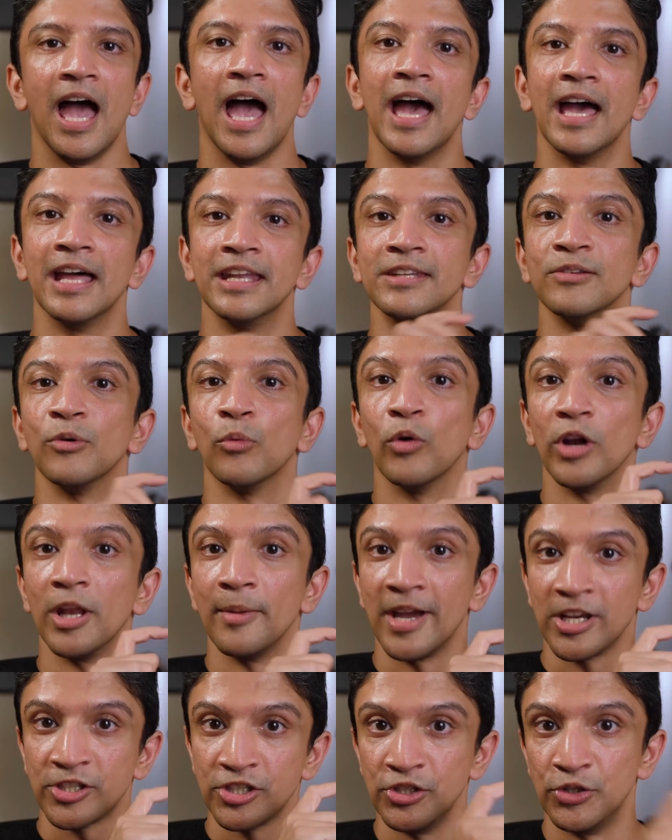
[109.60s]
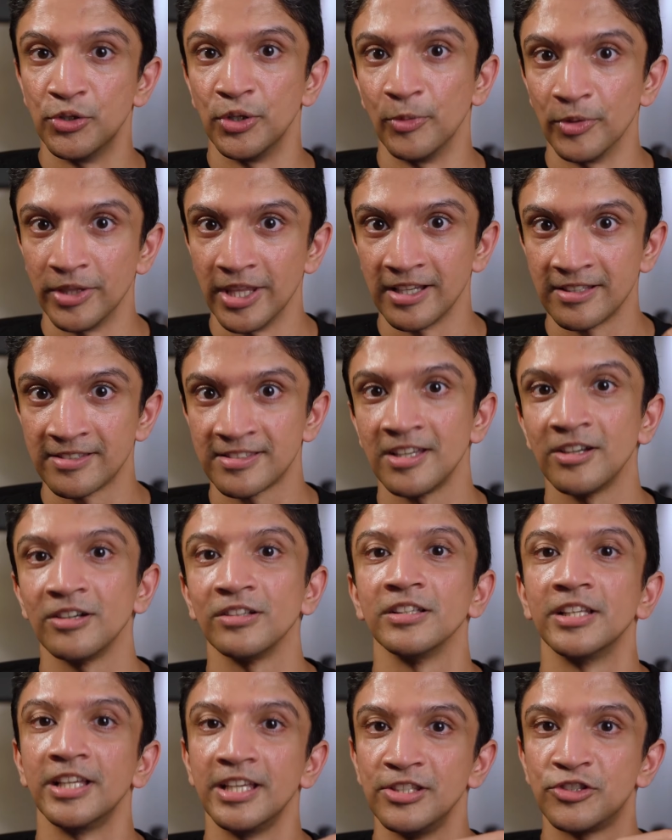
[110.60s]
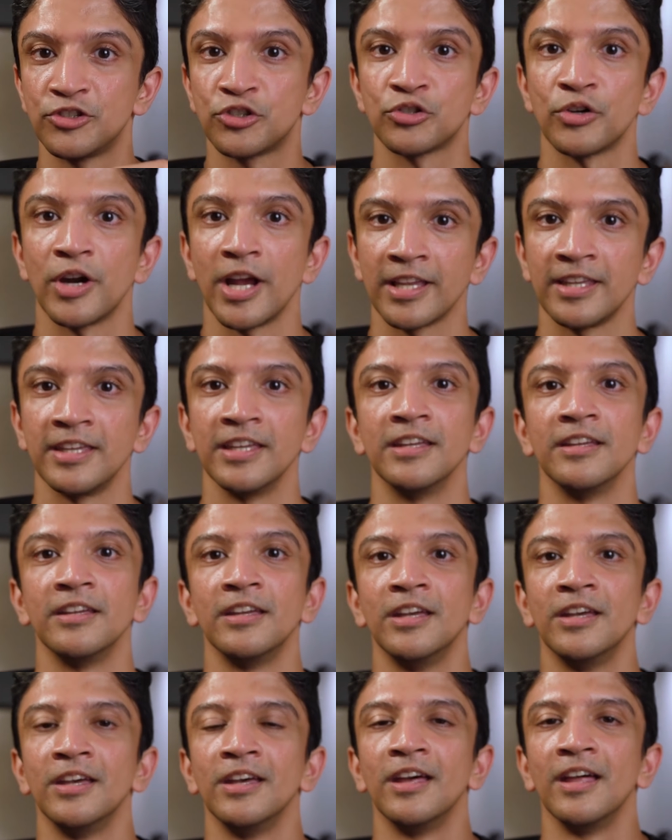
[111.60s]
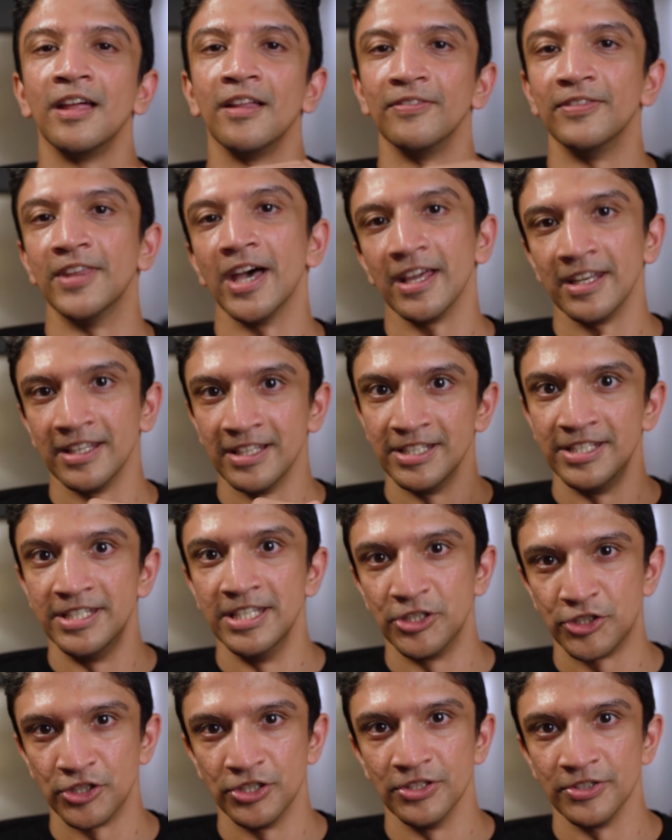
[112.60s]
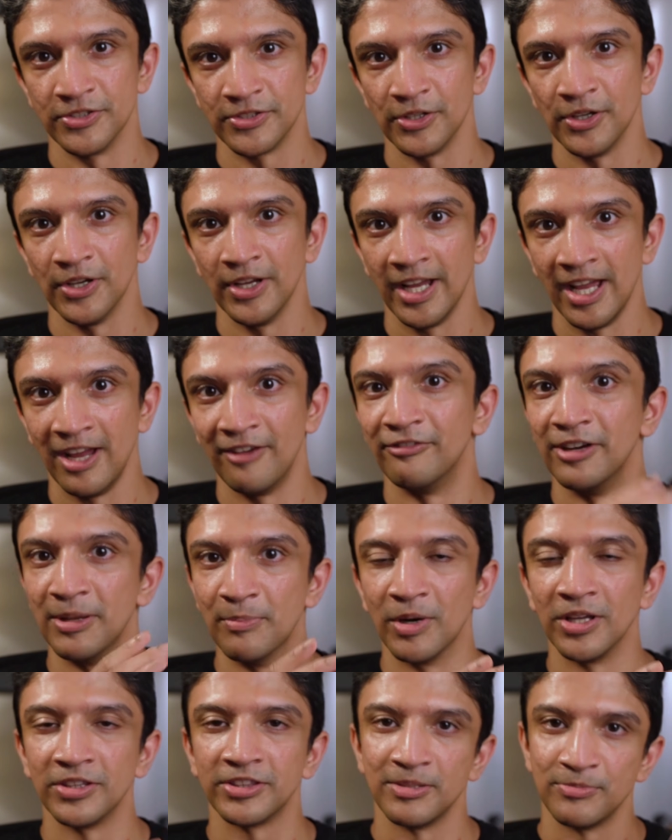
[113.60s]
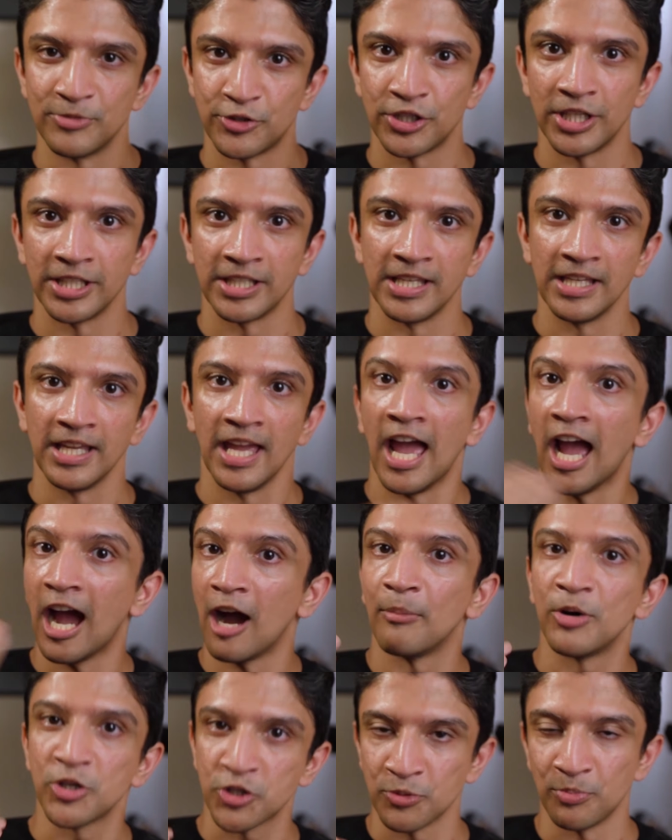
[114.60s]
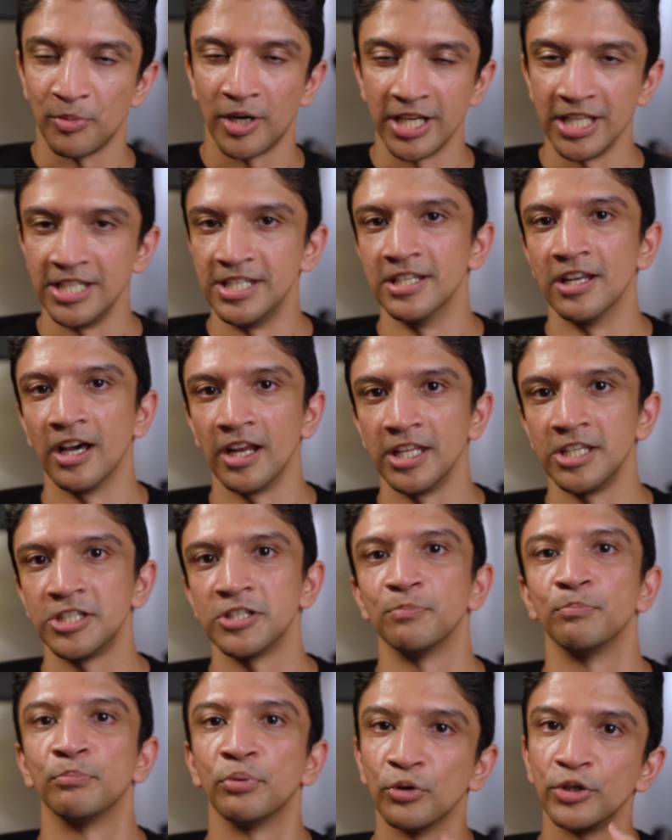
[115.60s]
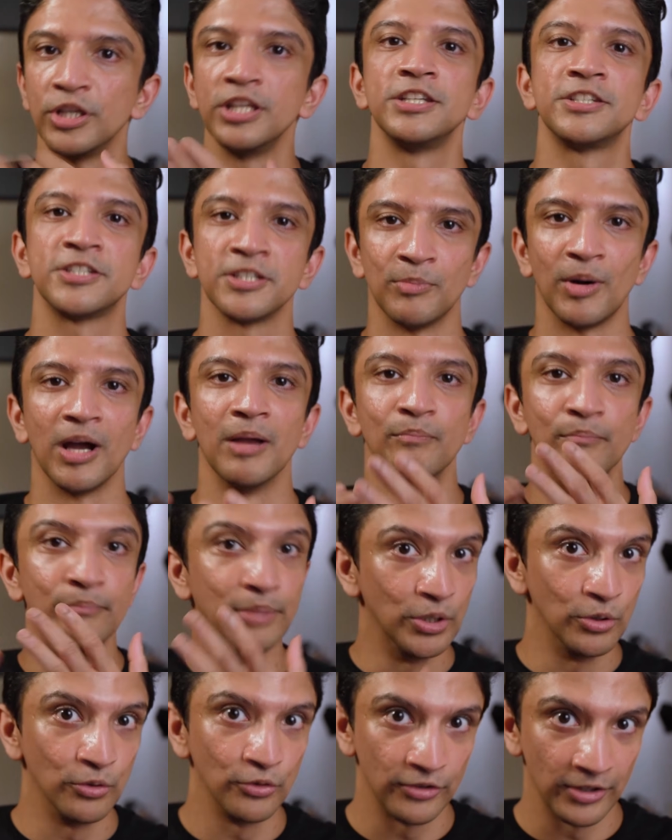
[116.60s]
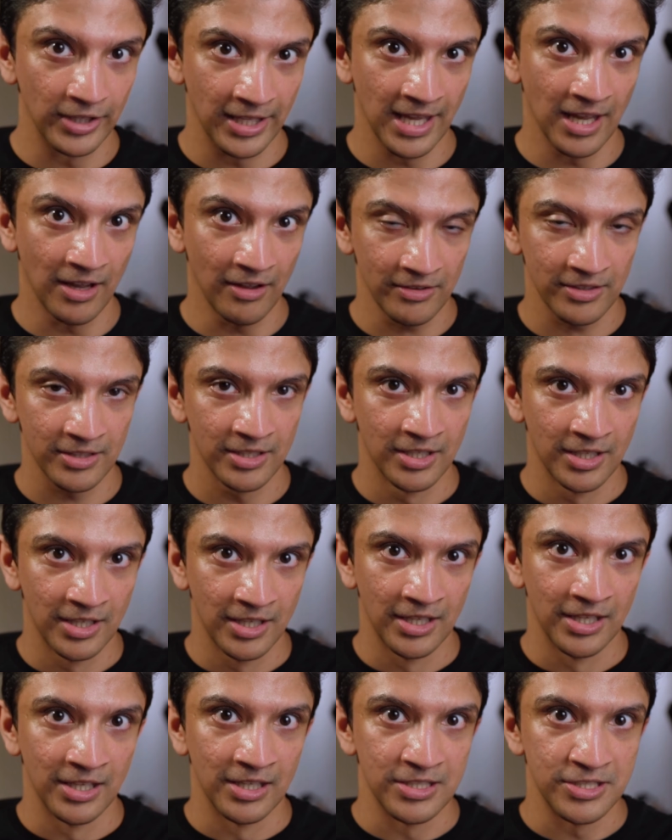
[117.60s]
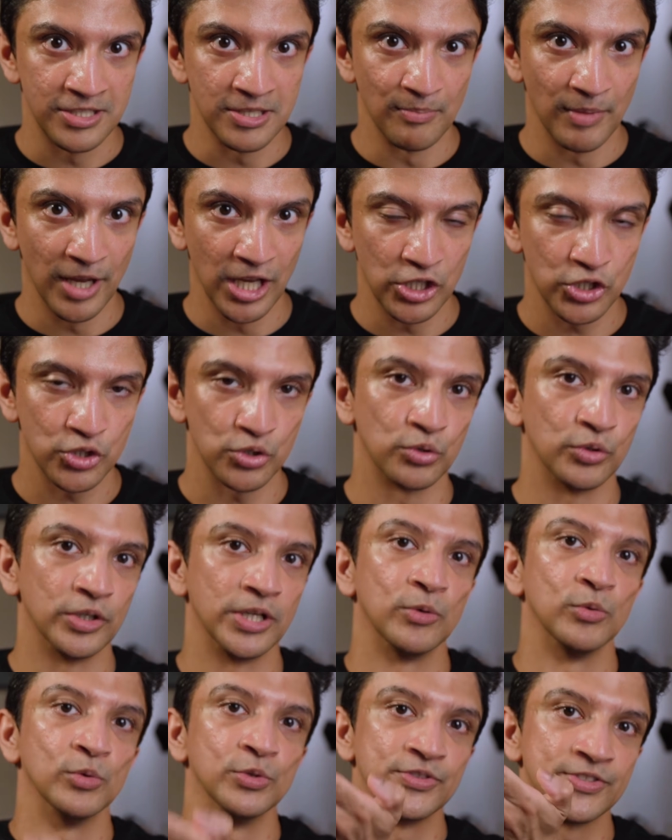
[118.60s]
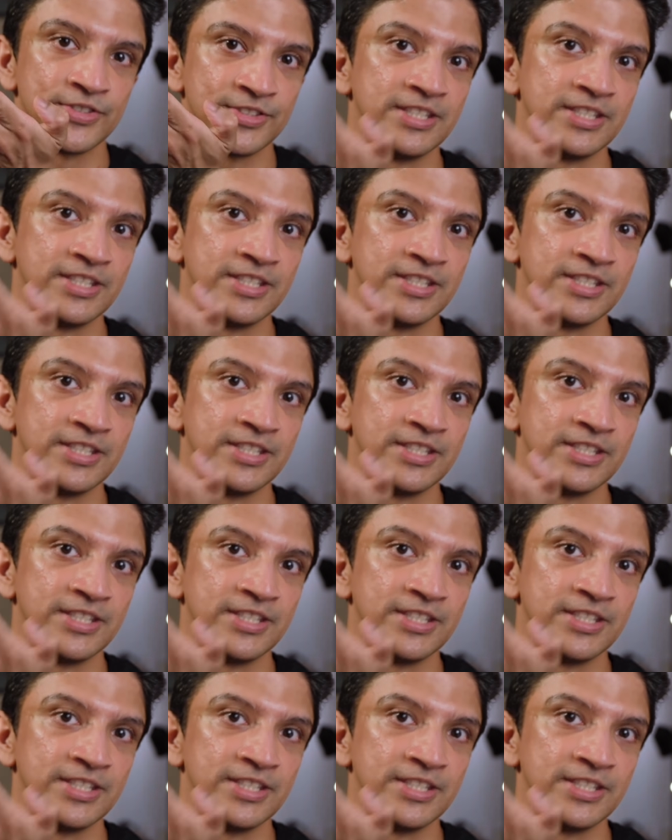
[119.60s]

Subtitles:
And what I'm actually doing with Excel is tracking that addition. So every month I'm checking how much money did I need to put into my bills account to make sure it was